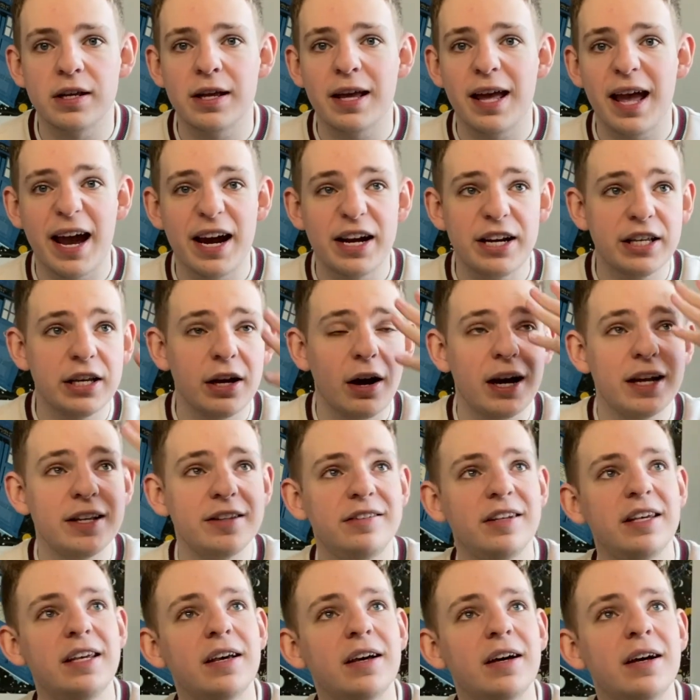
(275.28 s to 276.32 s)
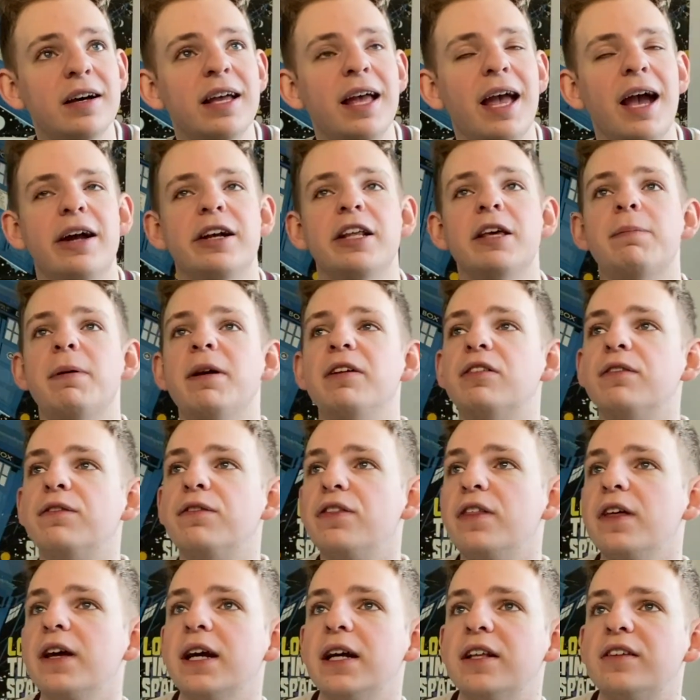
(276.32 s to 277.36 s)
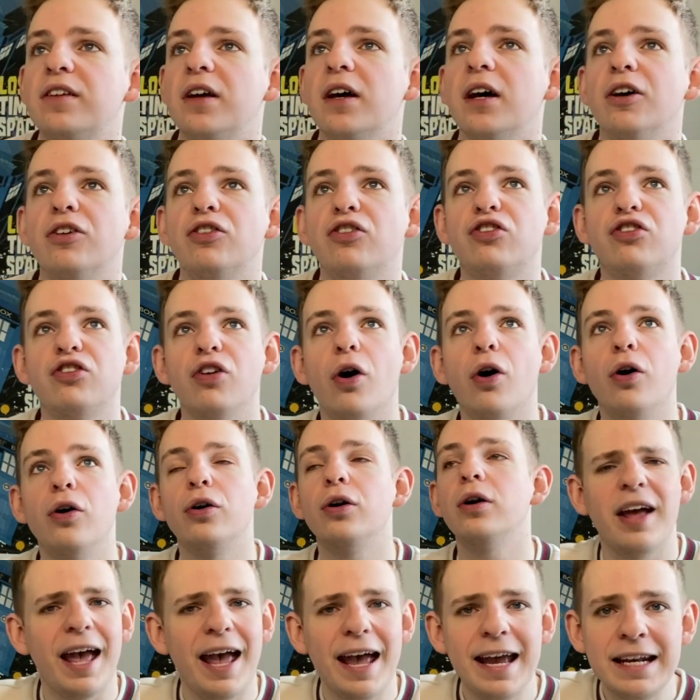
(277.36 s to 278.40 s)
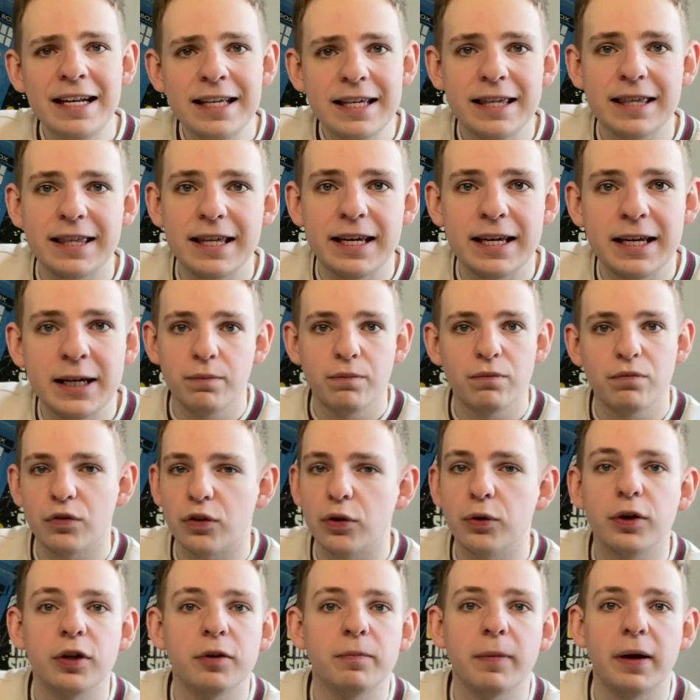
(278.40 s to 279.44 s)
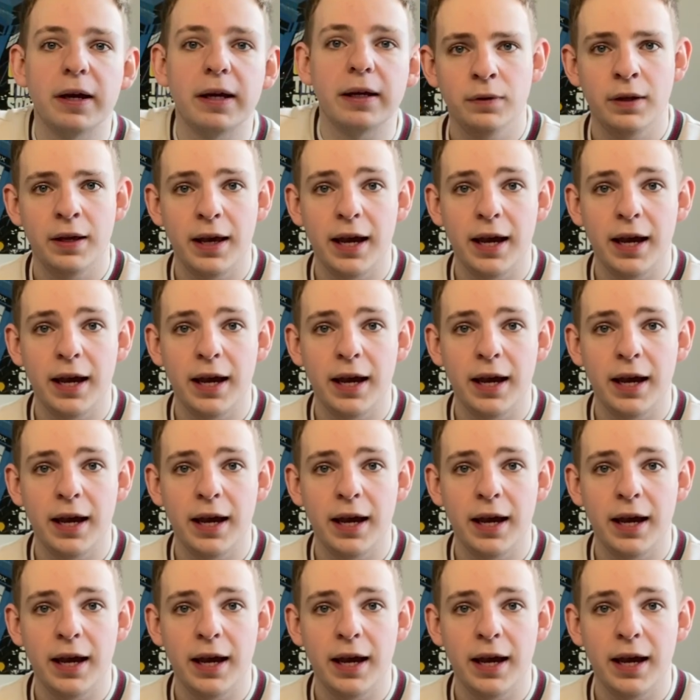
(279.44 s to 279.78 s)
Any idea, any piece of theatre, song, anything you could make.